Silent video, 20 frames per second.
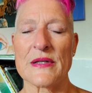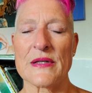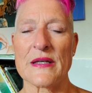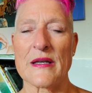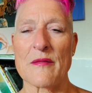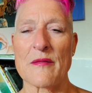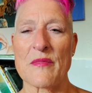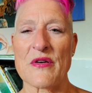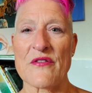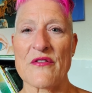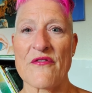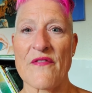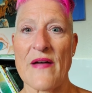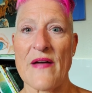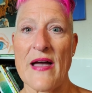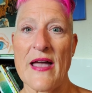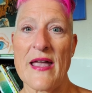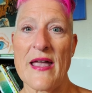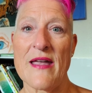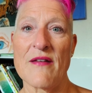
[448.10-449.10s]
Number
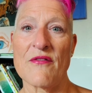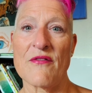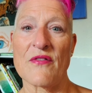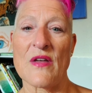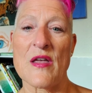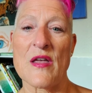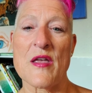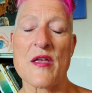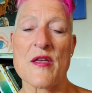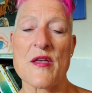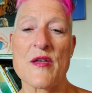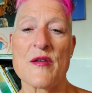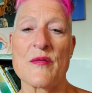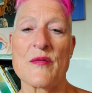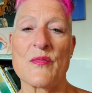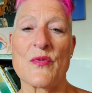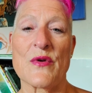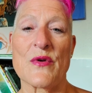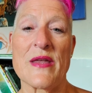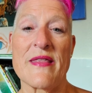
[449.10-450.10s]
five,
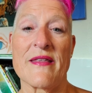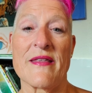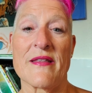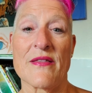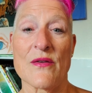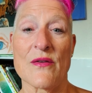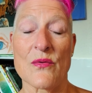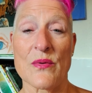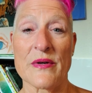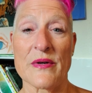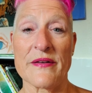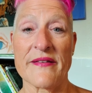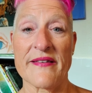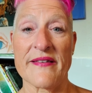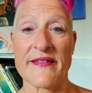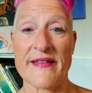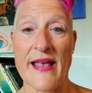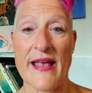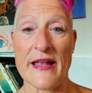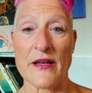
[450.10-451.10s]
breathe in the word
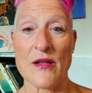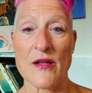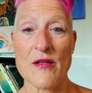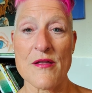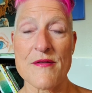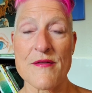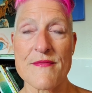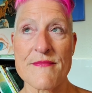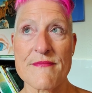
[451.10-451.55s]
settle.